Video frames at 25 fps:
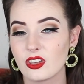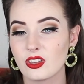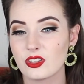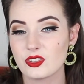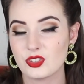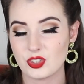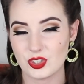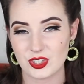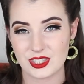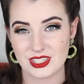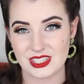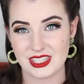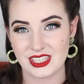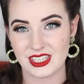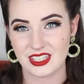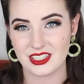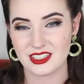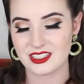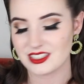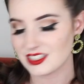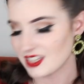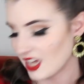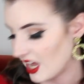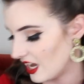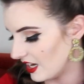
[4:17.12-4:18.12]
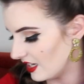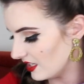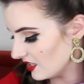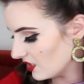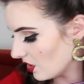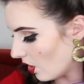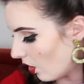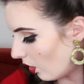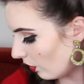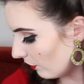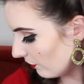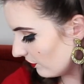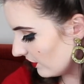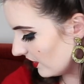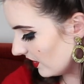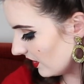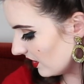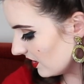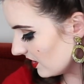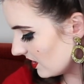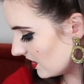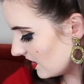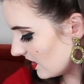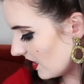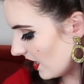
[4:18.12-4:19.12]
you see it and it's
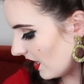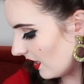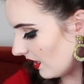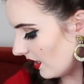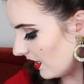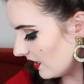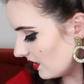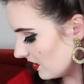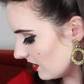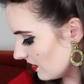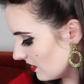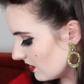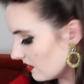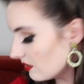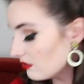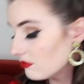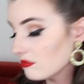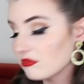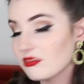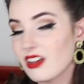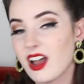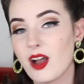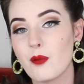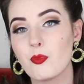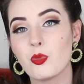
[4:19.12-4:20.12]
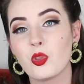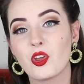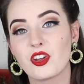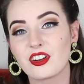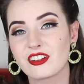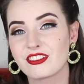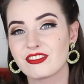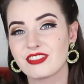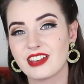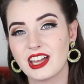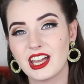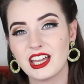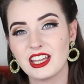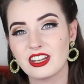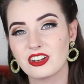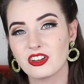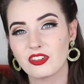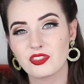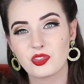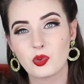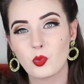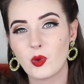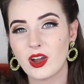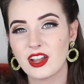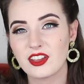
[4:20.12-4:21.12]
obvious, and I'm not a fan of
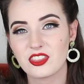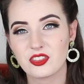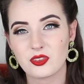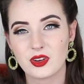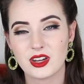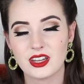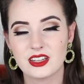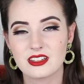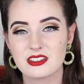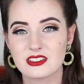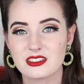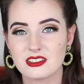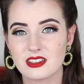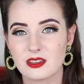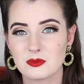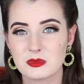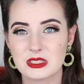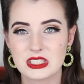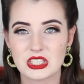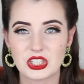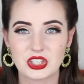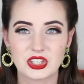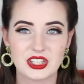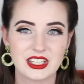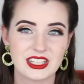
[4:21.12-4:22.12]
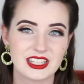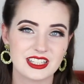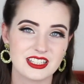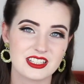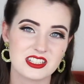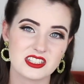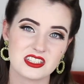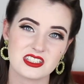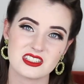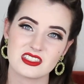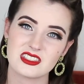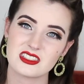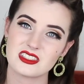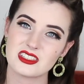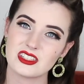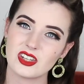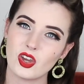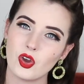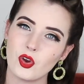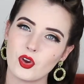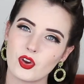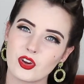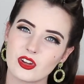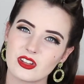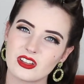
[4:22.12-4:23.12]
the white thread. I'm sorry, just
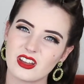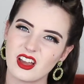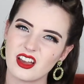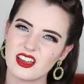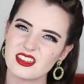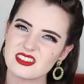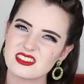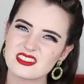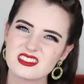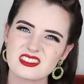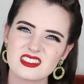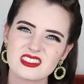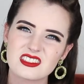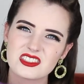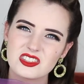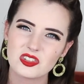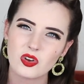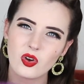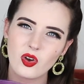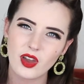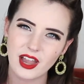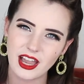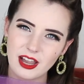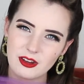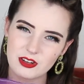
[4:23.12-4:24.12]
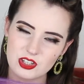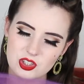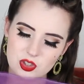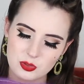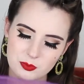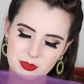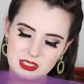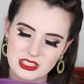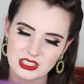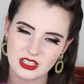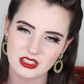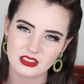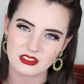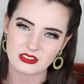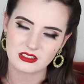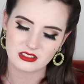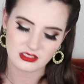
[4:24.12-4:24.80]
no, guys, this is not how it should be done.